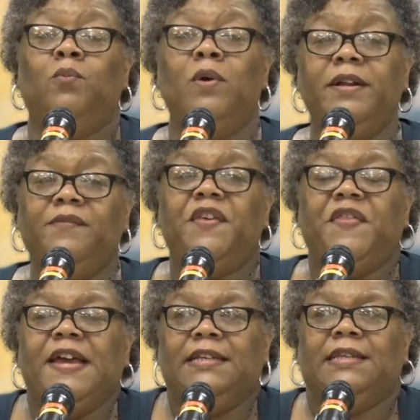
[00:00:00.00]
One of the
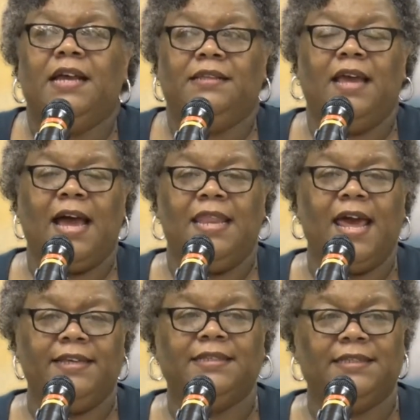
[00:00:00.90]
things I
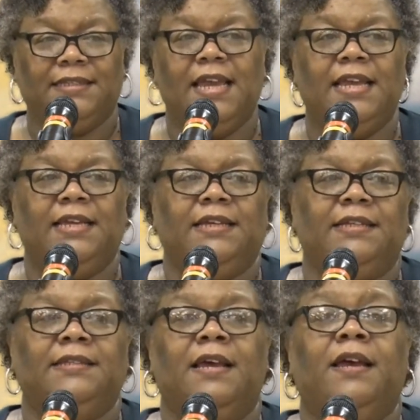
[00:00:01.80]
like to say
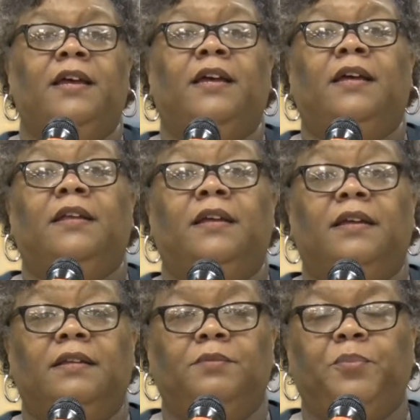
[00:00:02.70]
is,
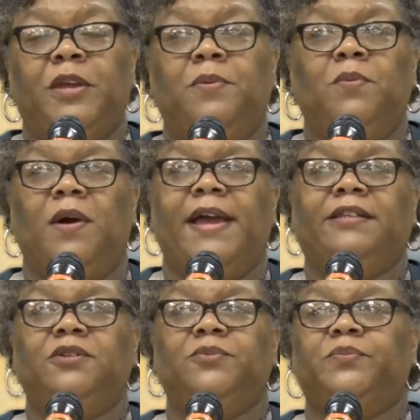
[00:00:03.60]
people will
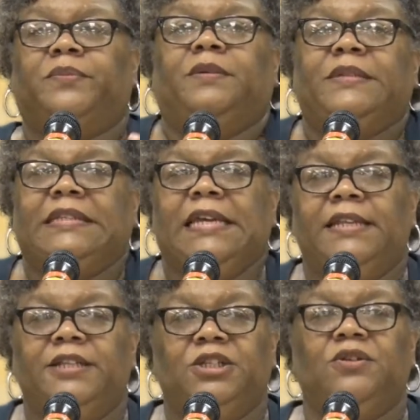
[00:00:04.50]
ask you, Miss
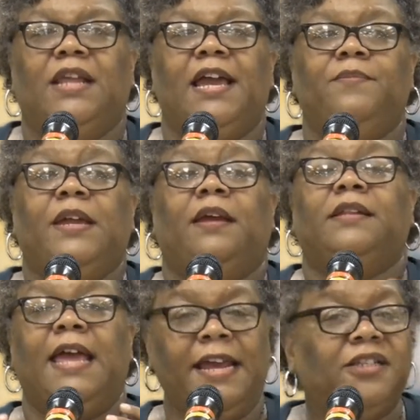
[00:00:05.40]
Kelly, do you like me?
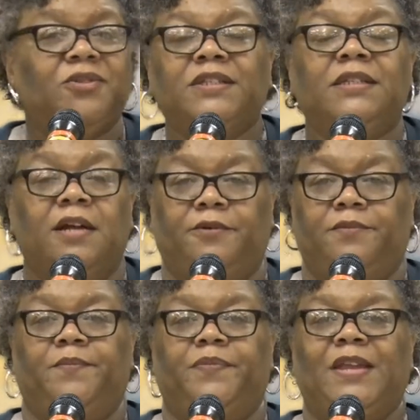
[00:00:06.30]
The answer is no,
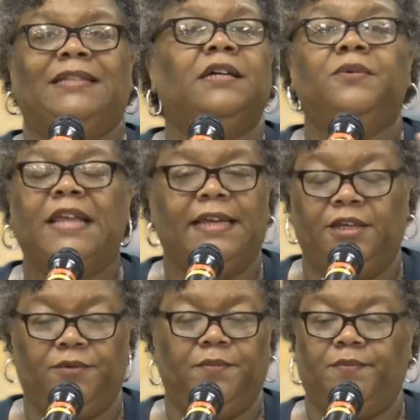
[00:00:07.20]
I don't like you.